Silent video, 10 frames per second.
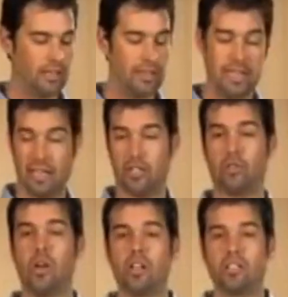The
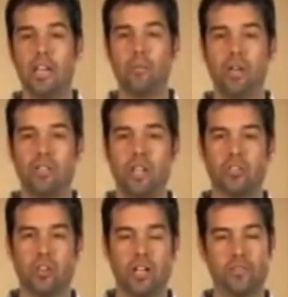electronic deadweight
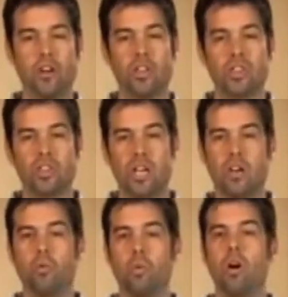tester has very
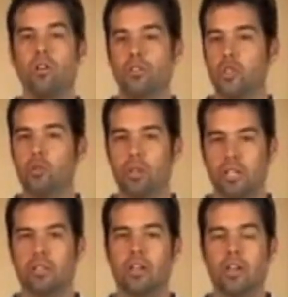thick-walled tubing.
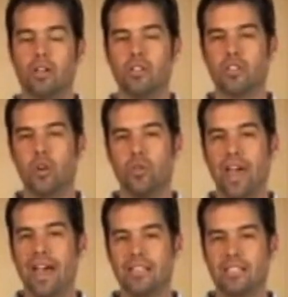So
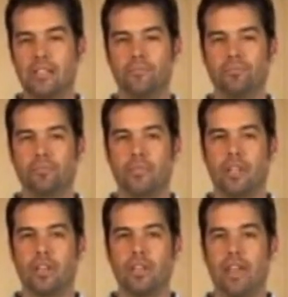that
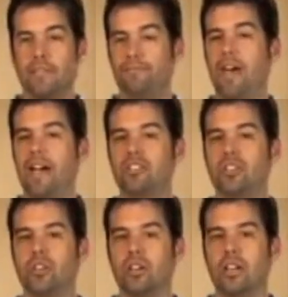
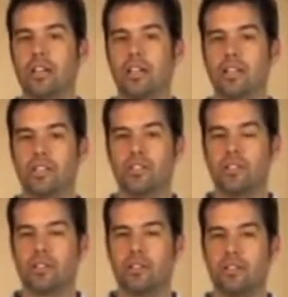factor is
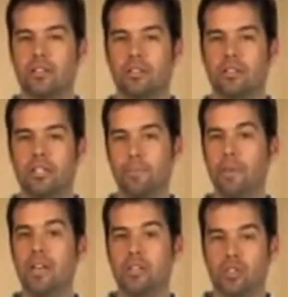
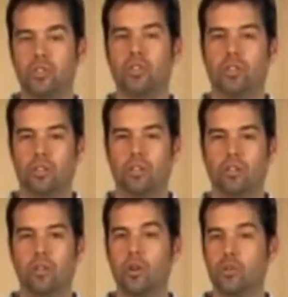diminished
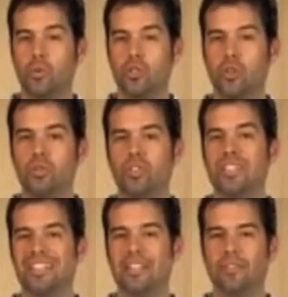or is reduced
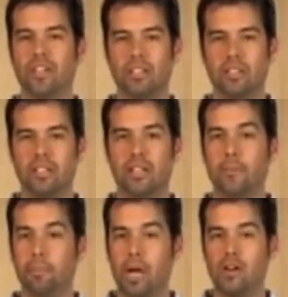significantly
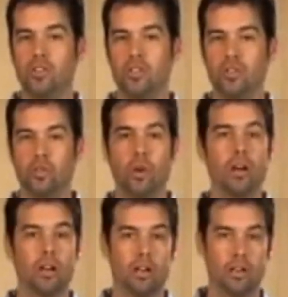compared to
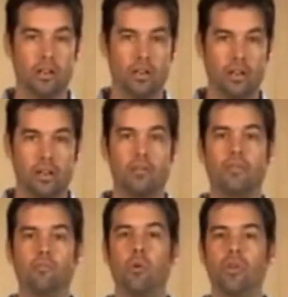
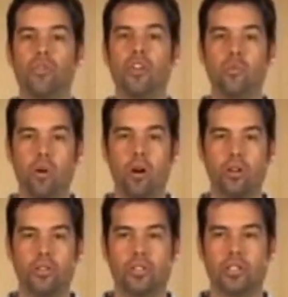more
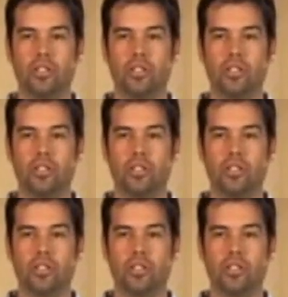thin-walled